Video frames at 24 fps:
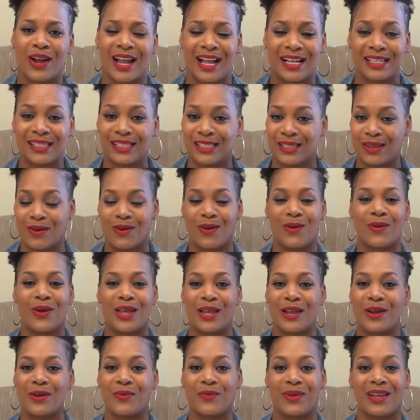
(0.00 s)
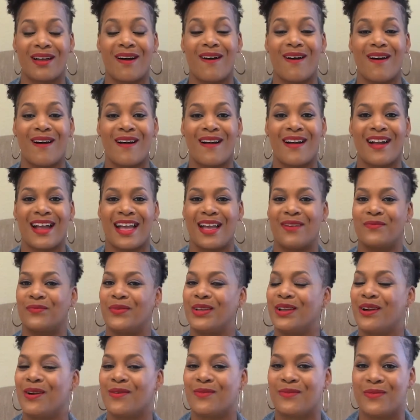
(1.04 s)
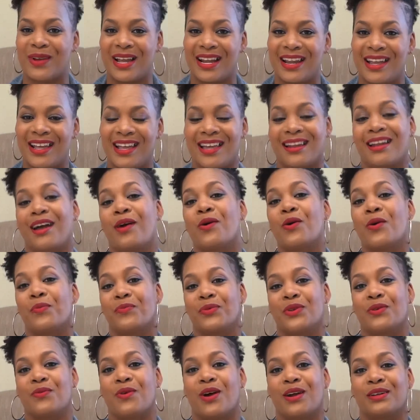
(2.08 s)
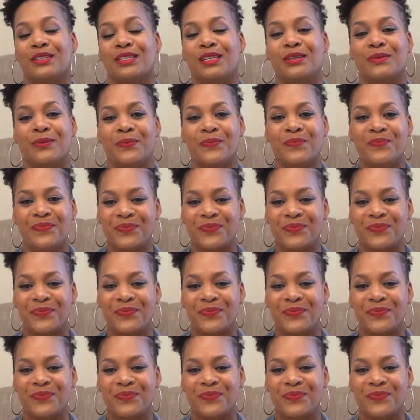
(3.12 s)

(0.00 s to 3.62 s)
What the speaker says: And so here we are, and we are ready, and I hope you are too.